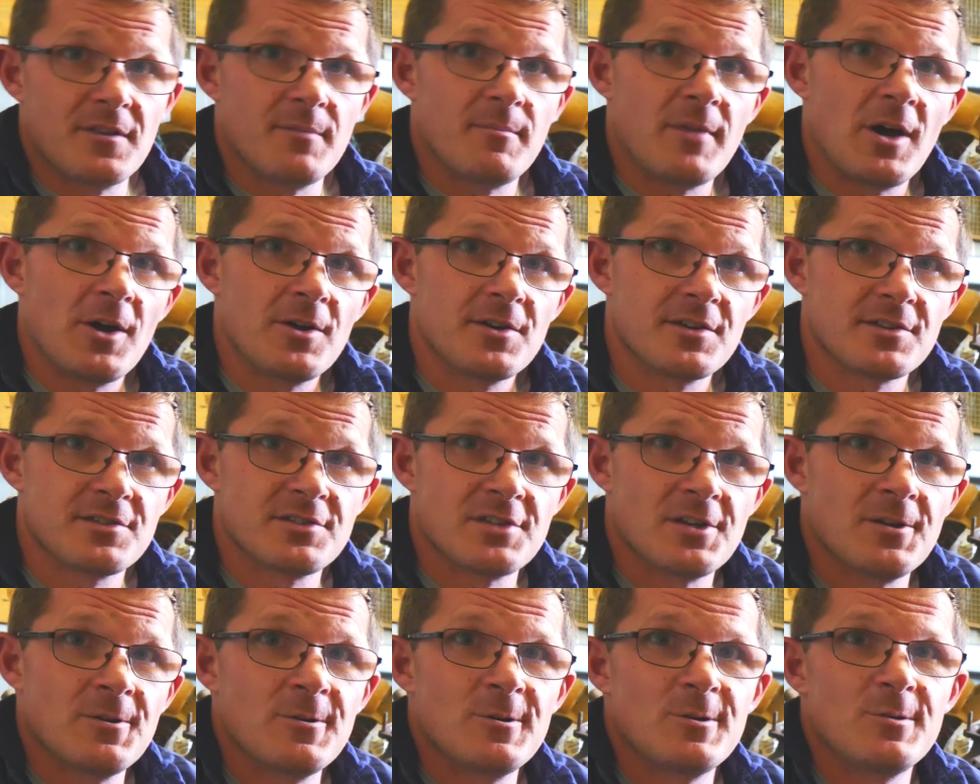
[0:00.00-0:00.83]
the motor
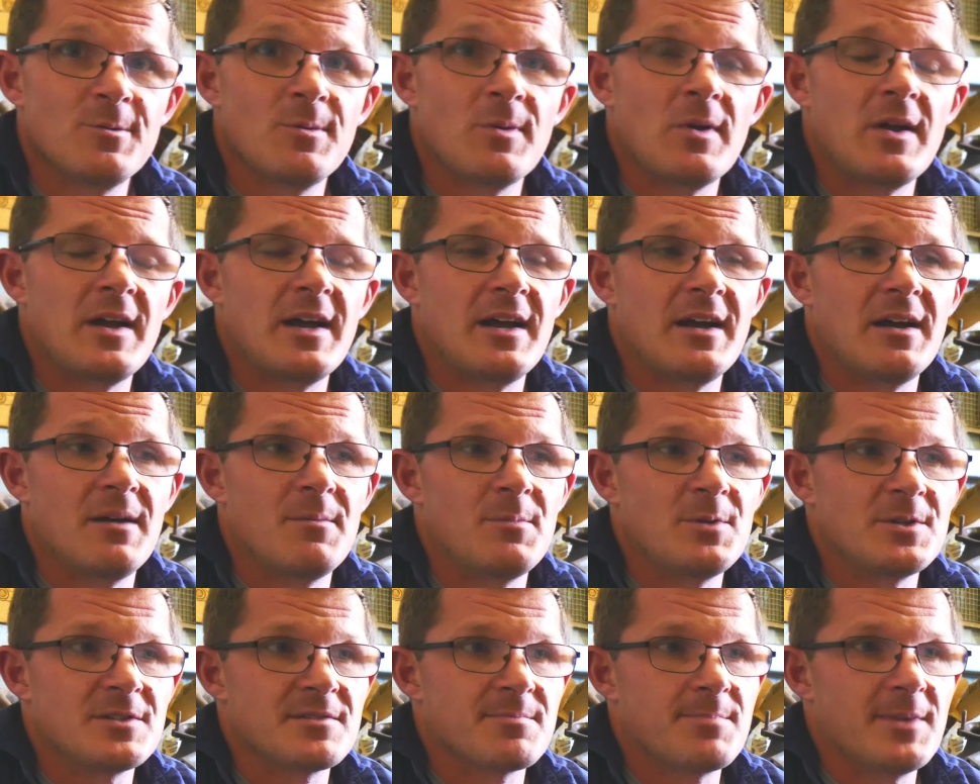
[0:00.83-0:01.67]
too,
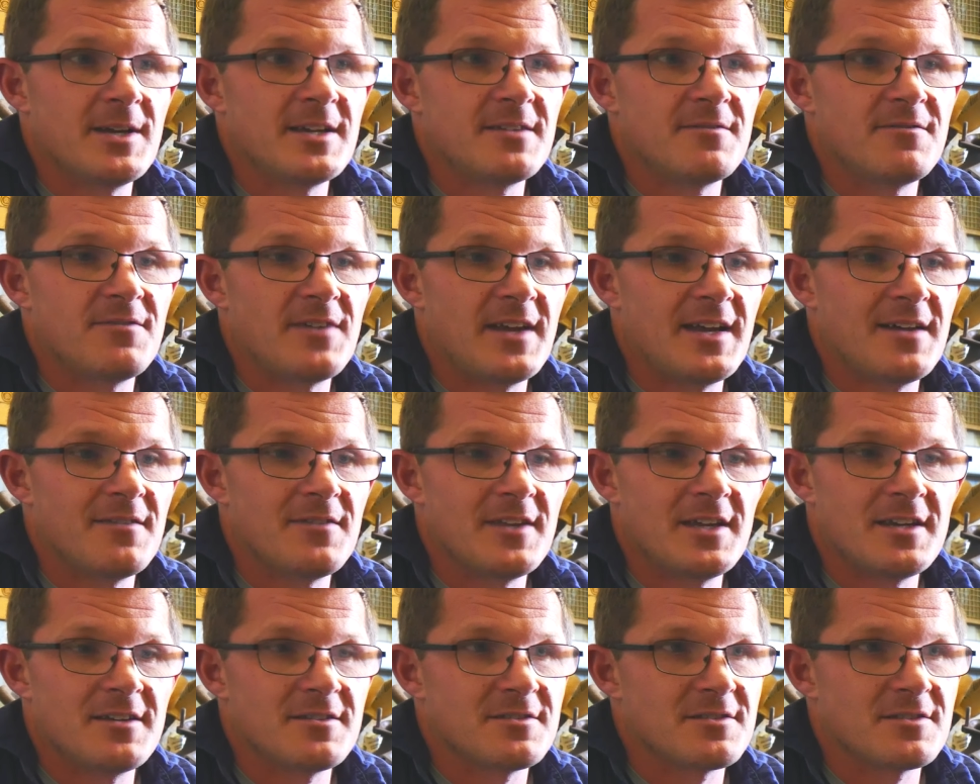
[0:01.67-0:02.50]
it's been found
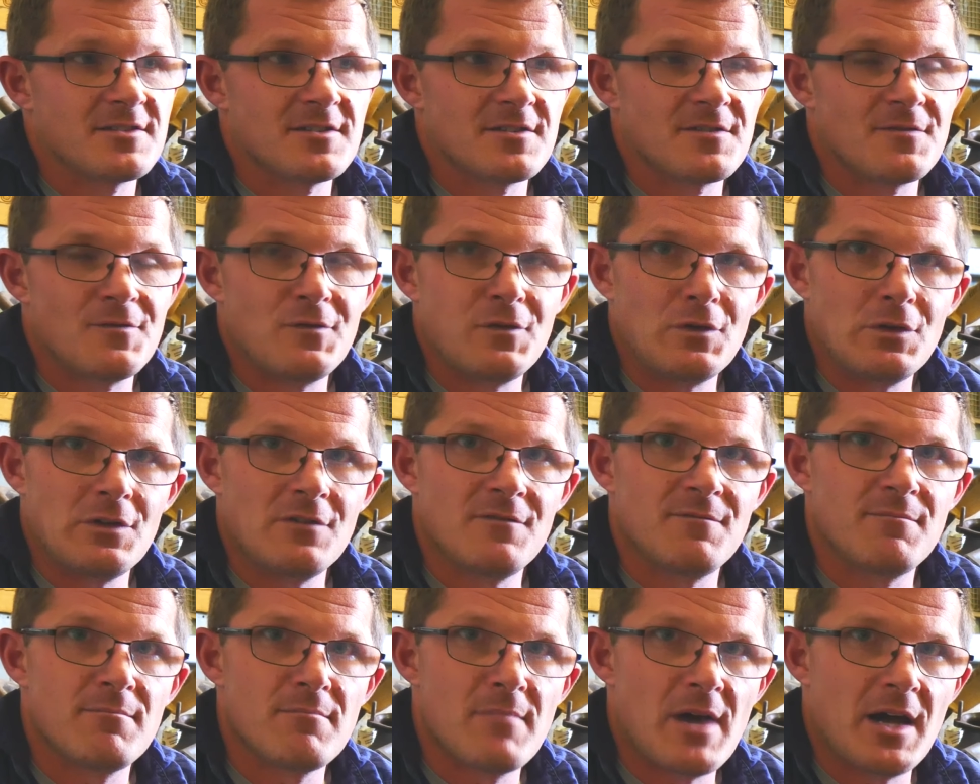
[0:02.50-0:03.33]
that it's just full
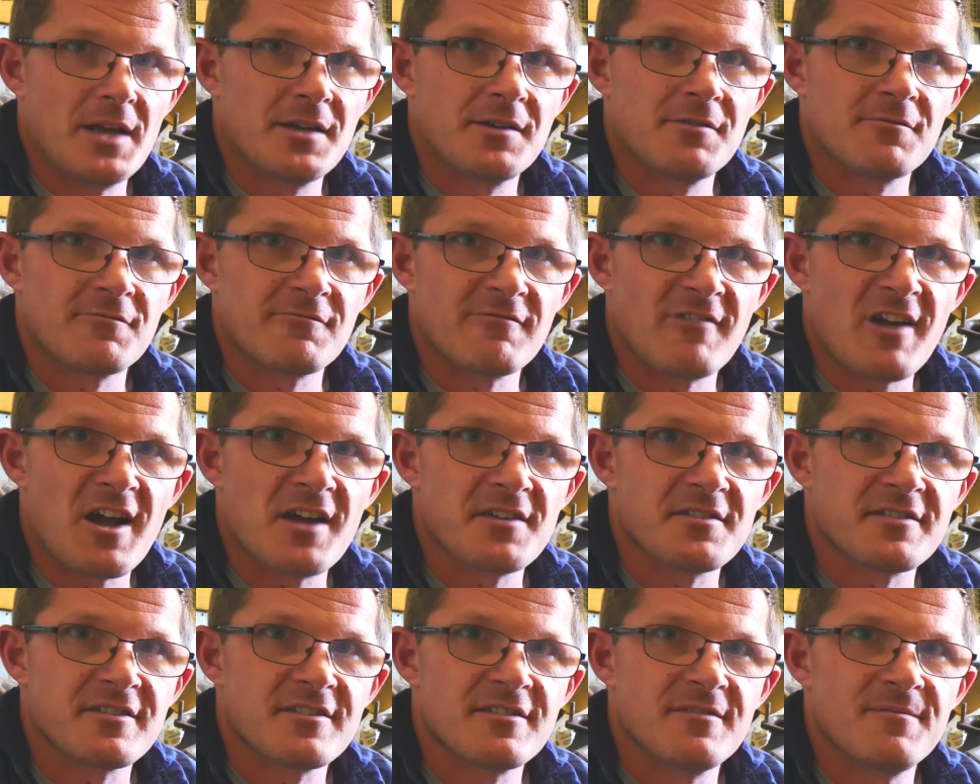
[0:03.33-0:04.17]
of mud and
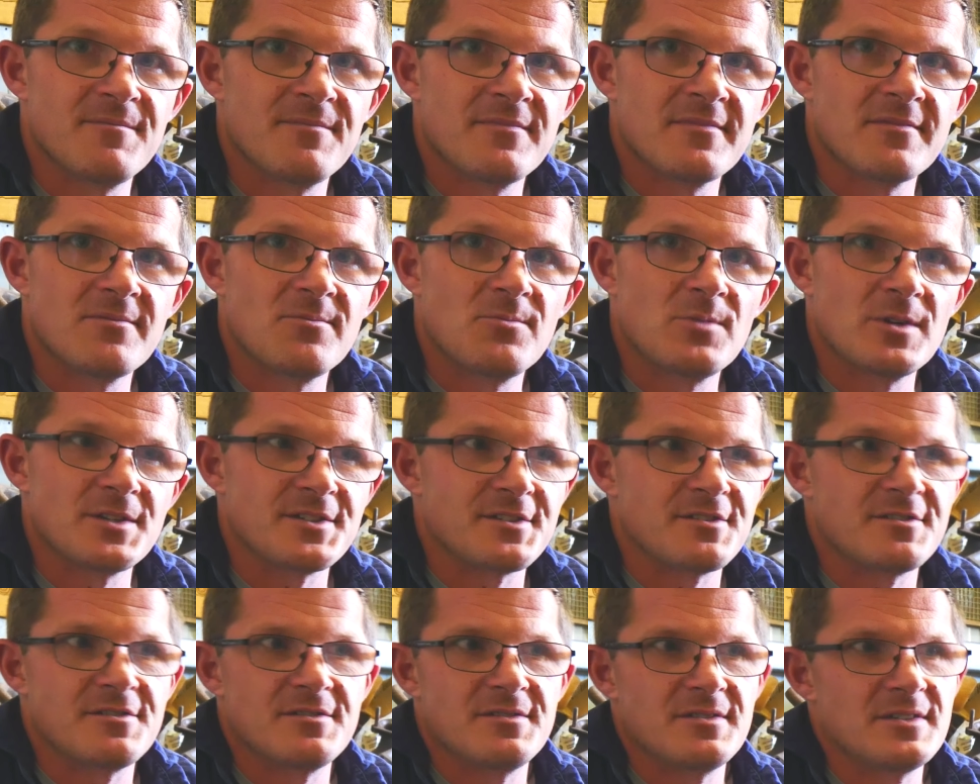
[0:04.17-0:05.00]
rust,
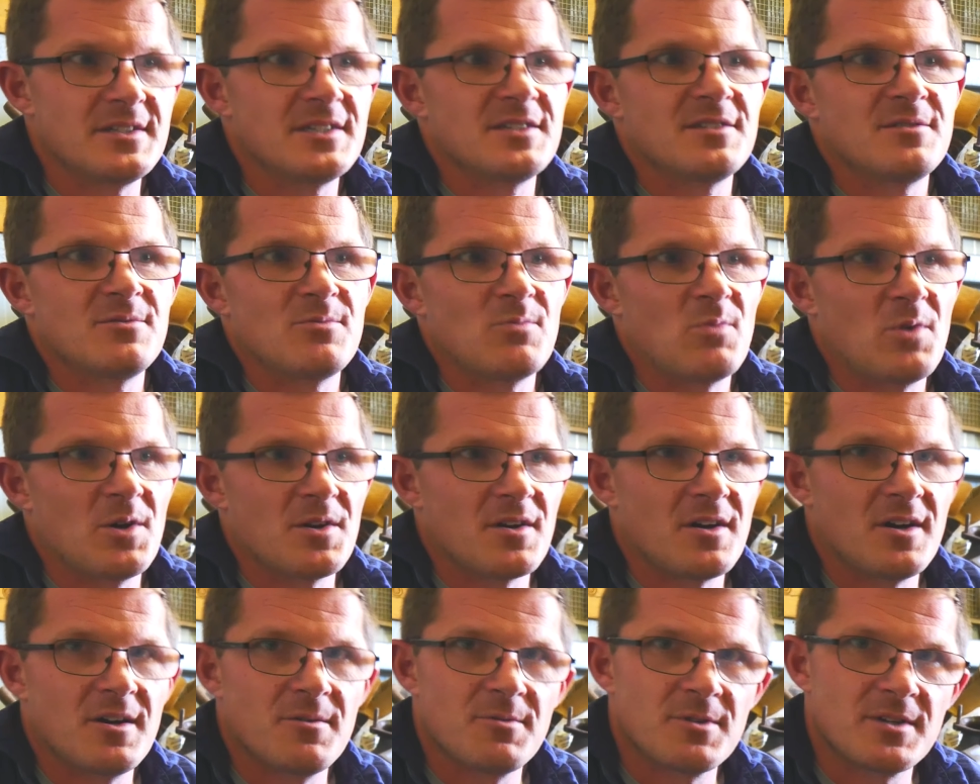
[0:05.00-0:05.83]
which isn't what
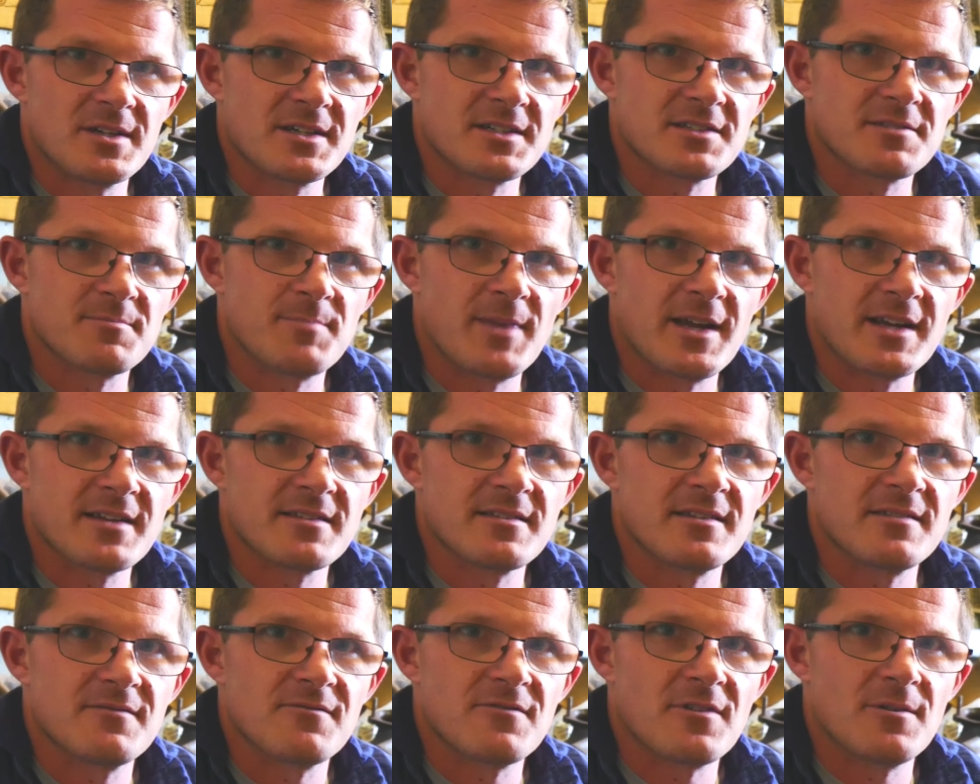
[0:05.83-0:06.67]
I would
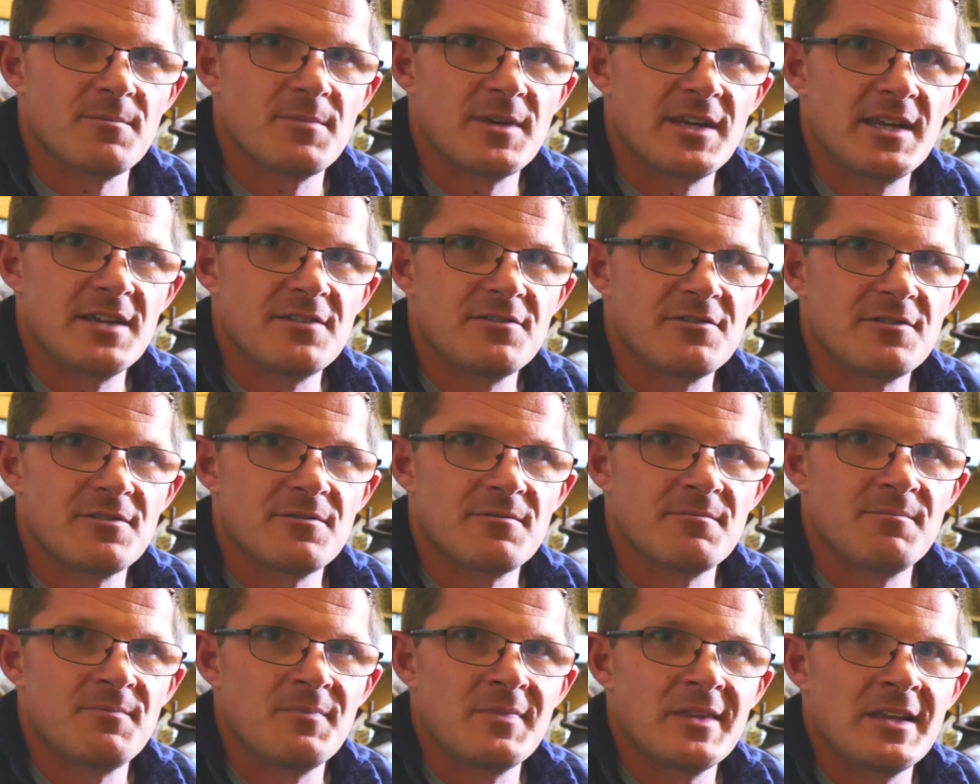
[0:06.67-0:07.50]
expect from an
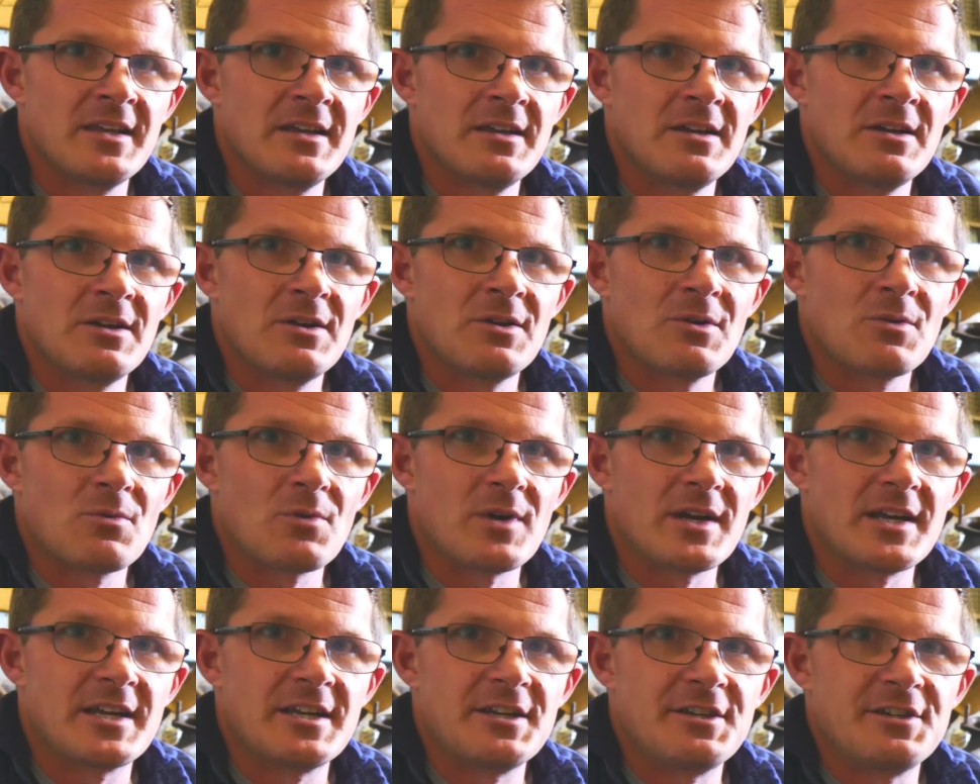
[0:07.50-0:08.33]
engine
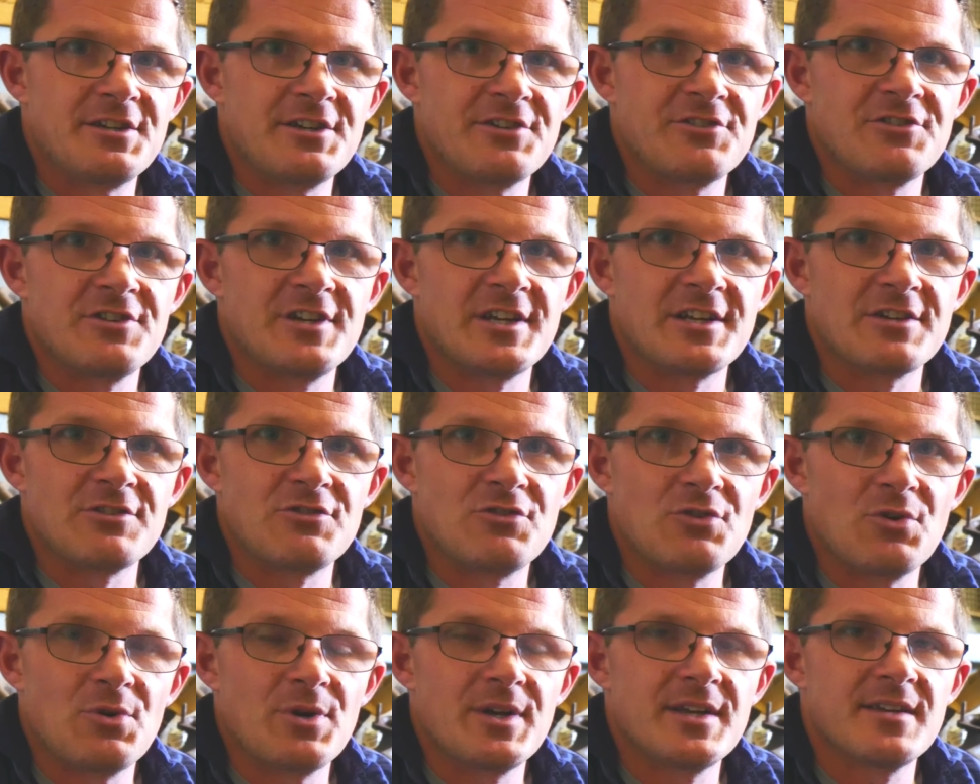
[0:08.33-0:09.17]
reconditioning
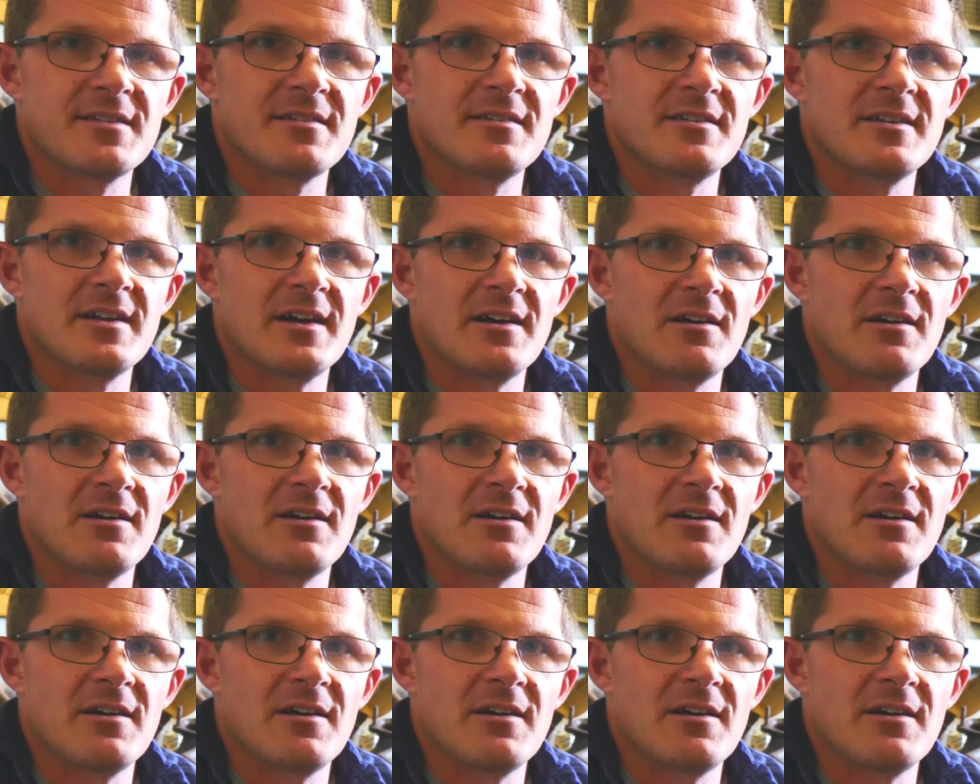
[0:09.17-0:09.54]
joint.